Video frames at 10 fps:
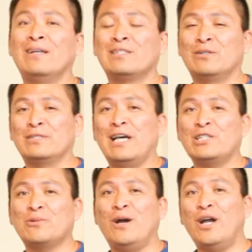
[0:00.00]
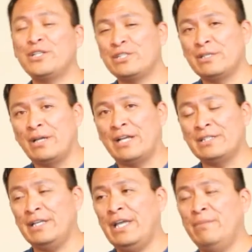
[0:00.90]
So Sasquatch,
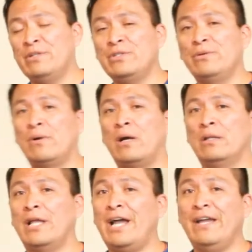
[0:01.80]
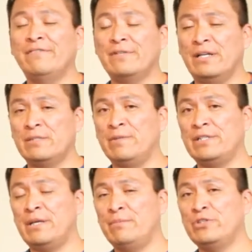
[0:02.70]
as they came into our lives, has
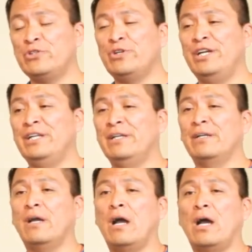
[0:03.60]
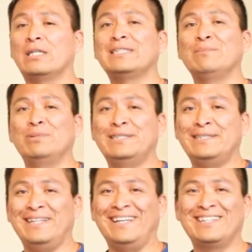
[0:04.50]
been demonstrating
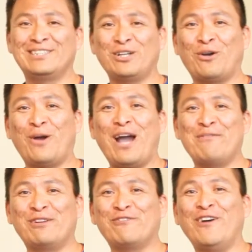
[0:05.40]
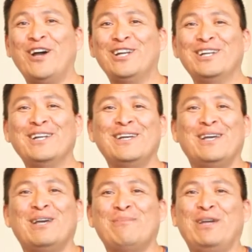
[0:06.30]
simplicity. So having fun,
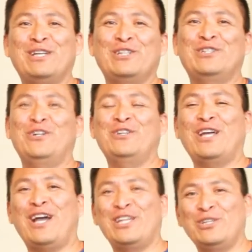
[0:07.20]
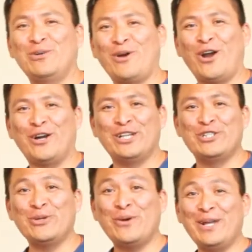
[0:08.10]
making sure that you are
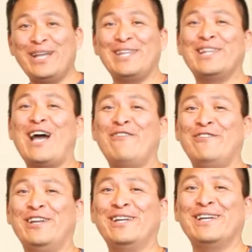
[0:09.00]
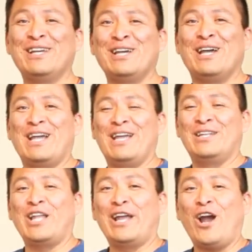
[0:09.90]
enjoying and laughing
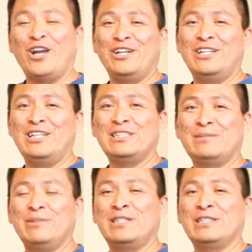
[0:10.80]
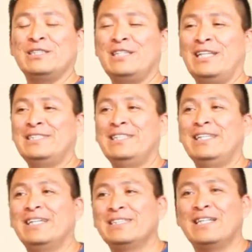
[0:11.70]
and lightheartedness, because they
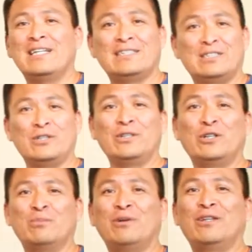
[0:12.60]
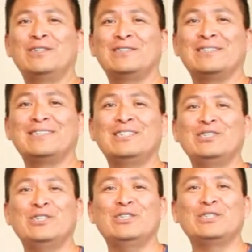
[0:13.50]
see us as their little brothers and
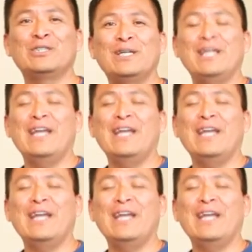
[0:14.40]
sisters,